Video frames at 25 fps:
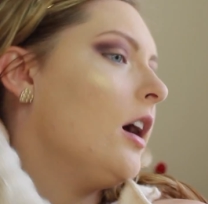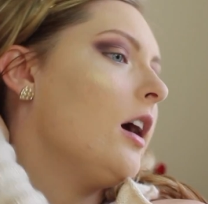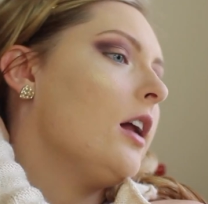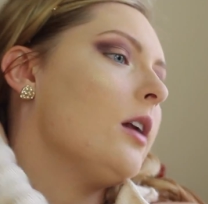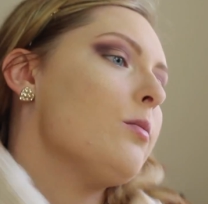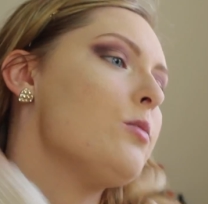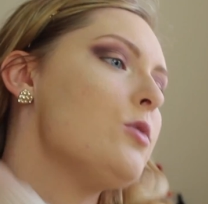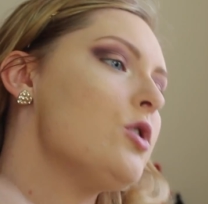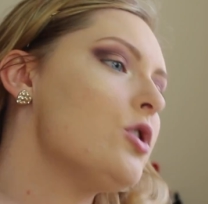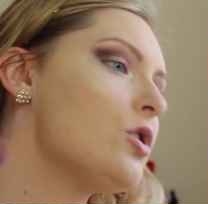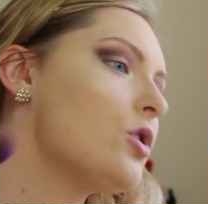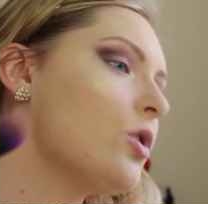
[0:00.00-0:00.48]

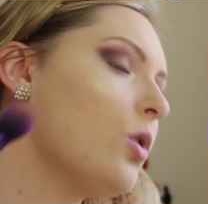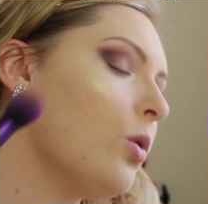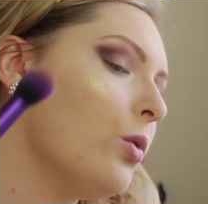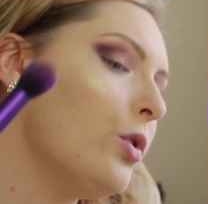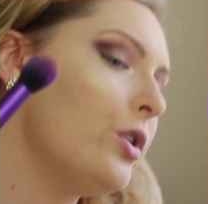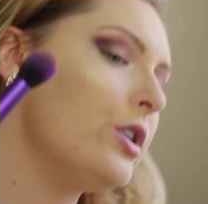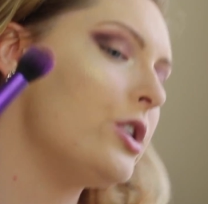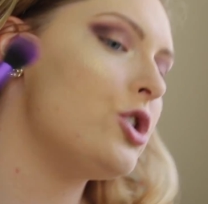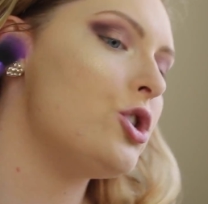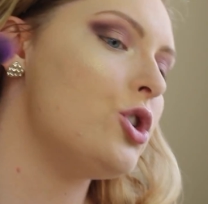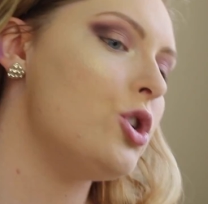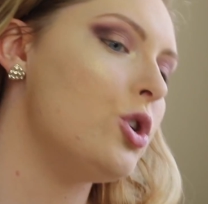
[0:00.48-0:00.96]
I'm just
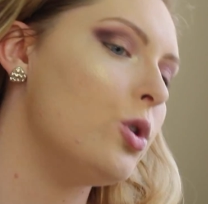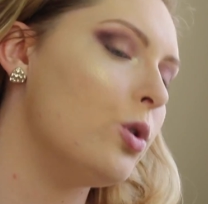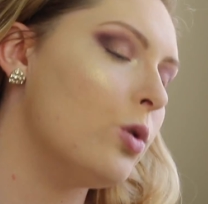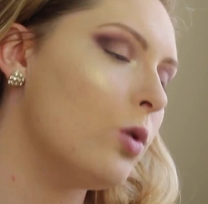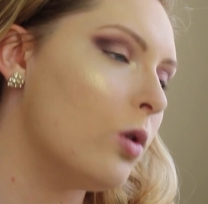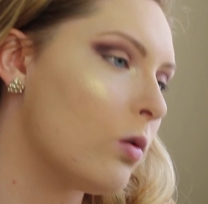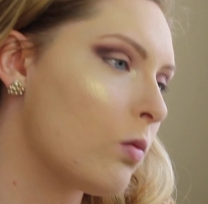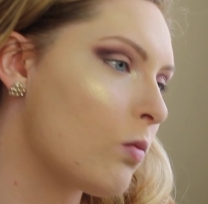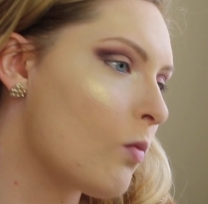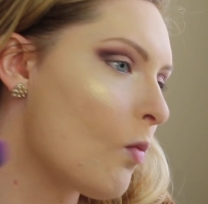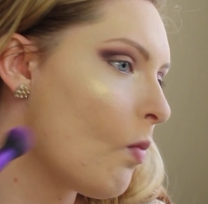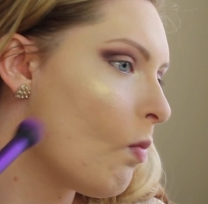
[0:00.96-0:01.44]
going
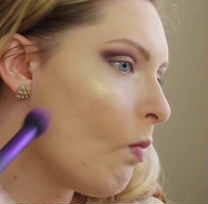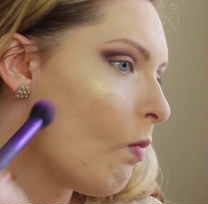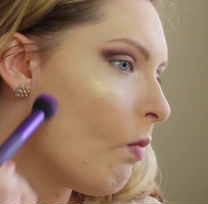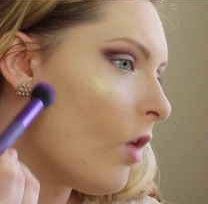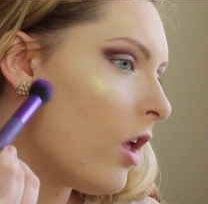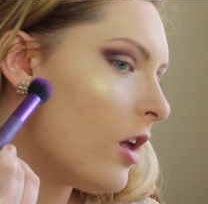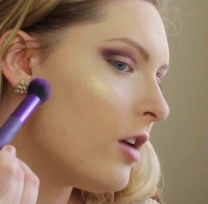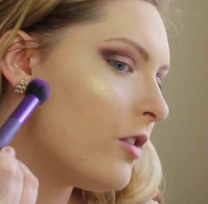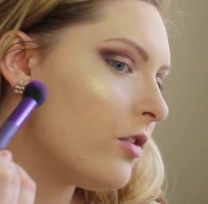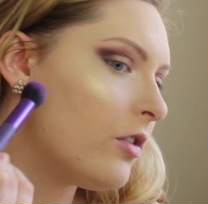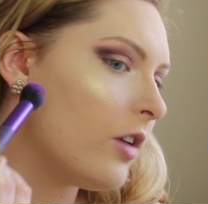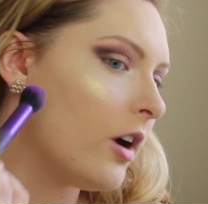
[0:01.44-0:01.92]
to
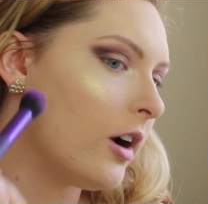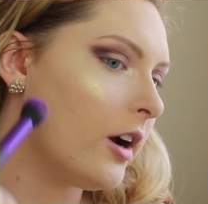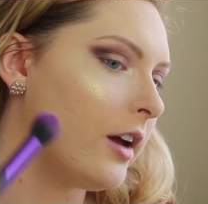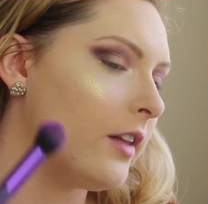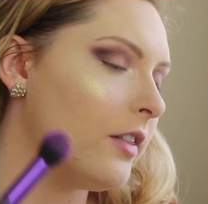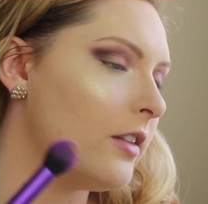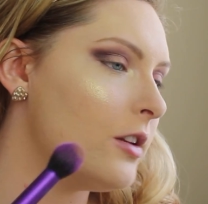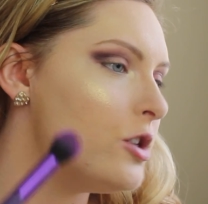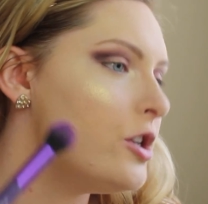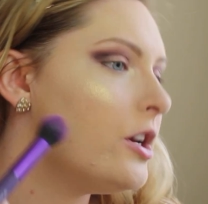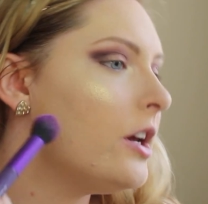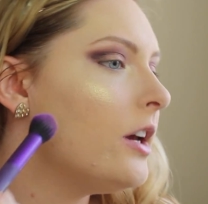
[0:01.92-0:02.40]
suck in
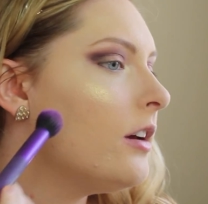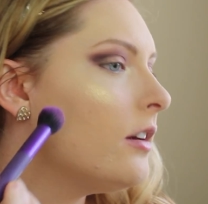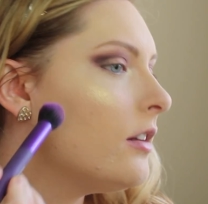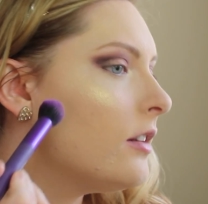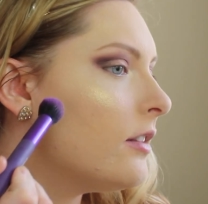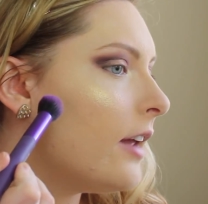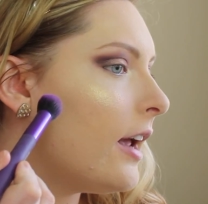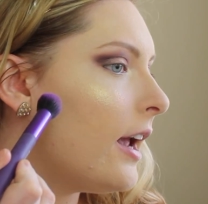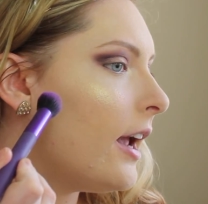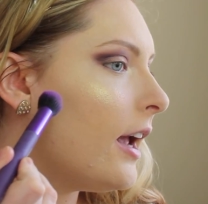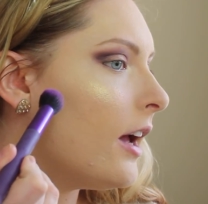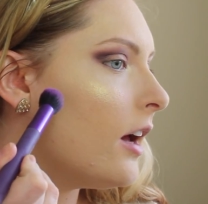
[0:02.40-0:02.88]
the cheeks
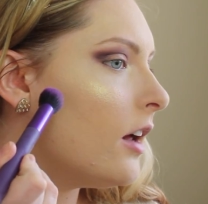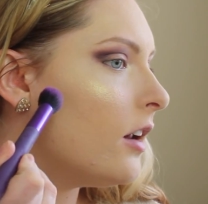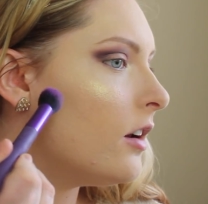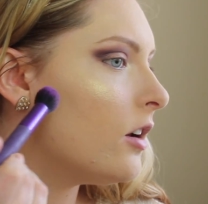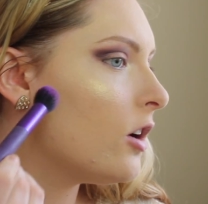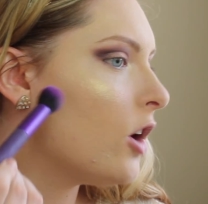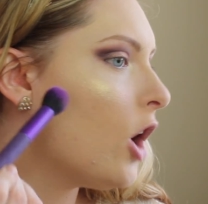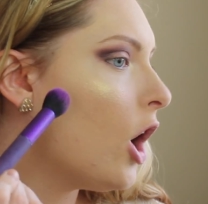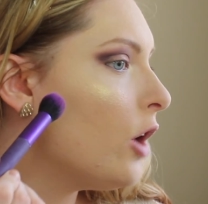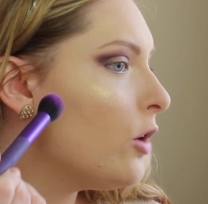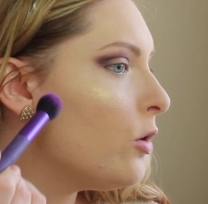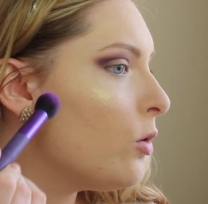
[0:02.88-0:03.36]
and
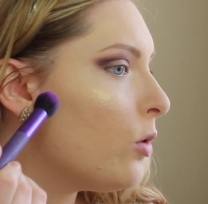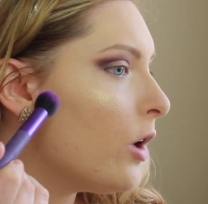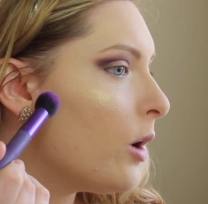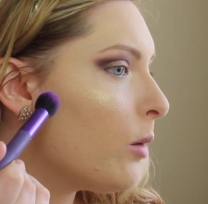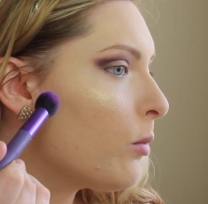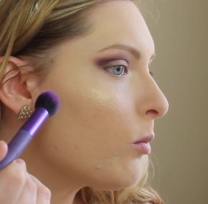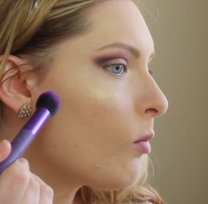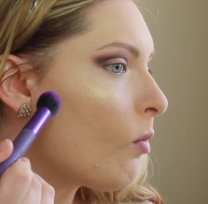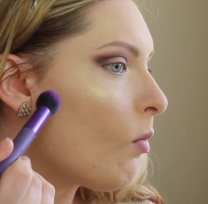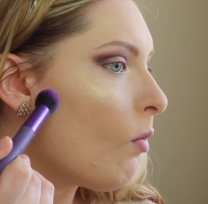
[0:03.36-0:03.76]
contour.